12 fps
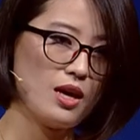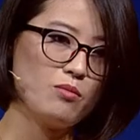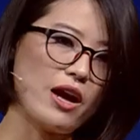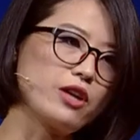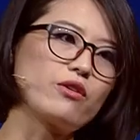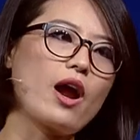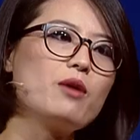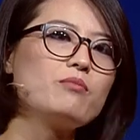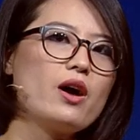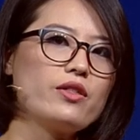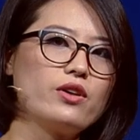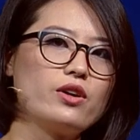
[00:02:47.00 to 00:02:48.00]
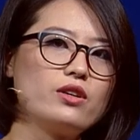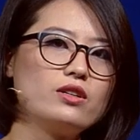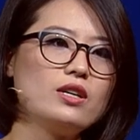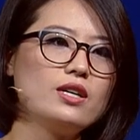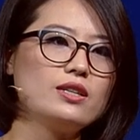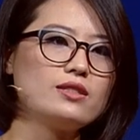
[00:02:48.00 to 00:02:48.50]
My grandmother
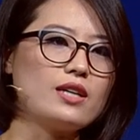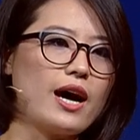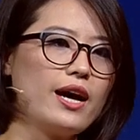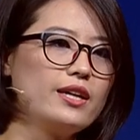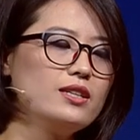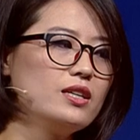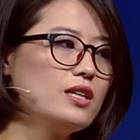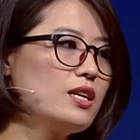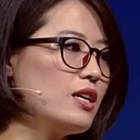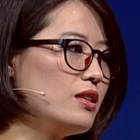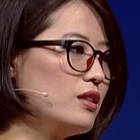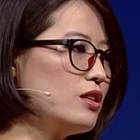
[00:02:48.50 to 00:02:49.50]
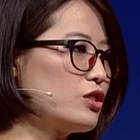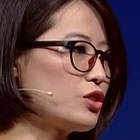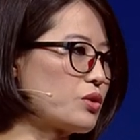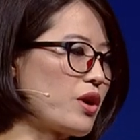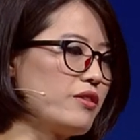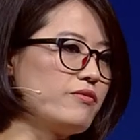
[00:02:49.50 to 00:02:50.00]
died in this
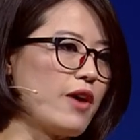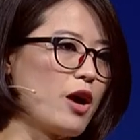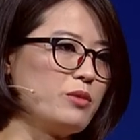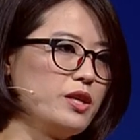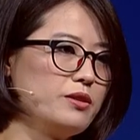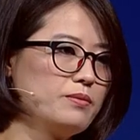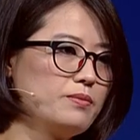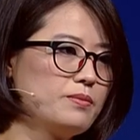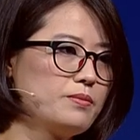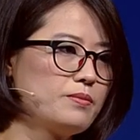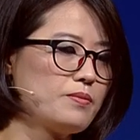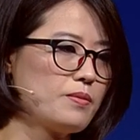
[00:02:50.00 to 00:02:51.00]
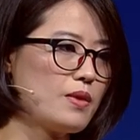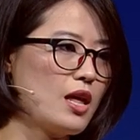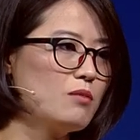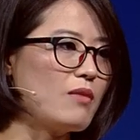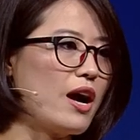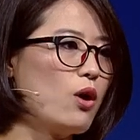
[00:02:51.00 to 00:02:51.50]
great famine.
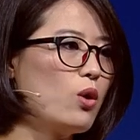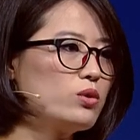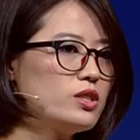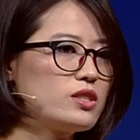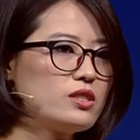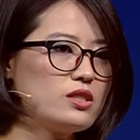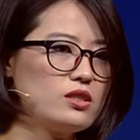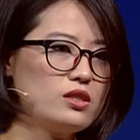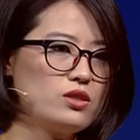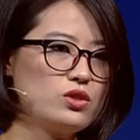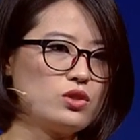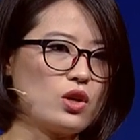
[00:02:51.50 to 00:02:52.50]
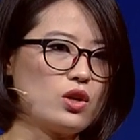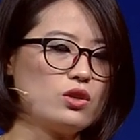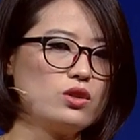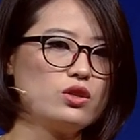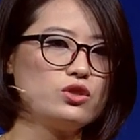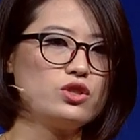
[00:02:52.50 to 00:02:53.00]
My oldest sister,
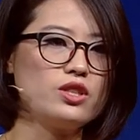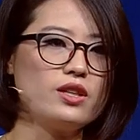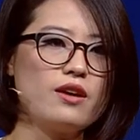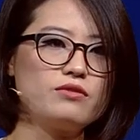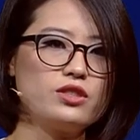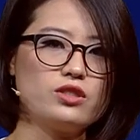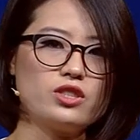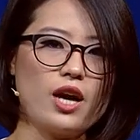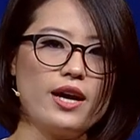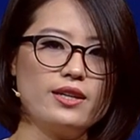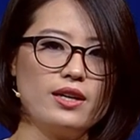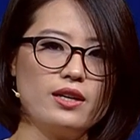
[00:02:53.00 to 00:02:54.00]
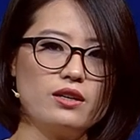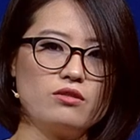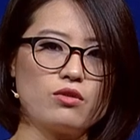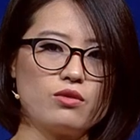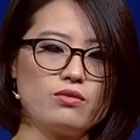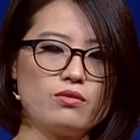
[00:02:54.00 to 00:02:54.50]
she left China
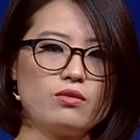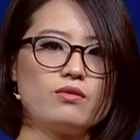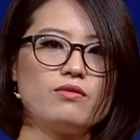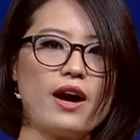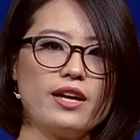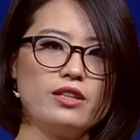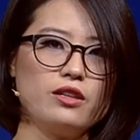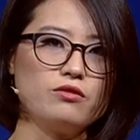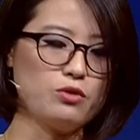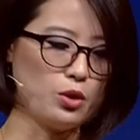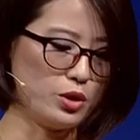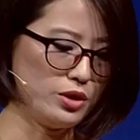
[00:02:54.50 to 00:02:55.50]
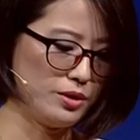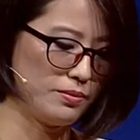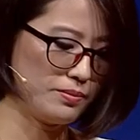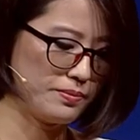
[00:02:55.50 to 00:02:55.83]
for finding food.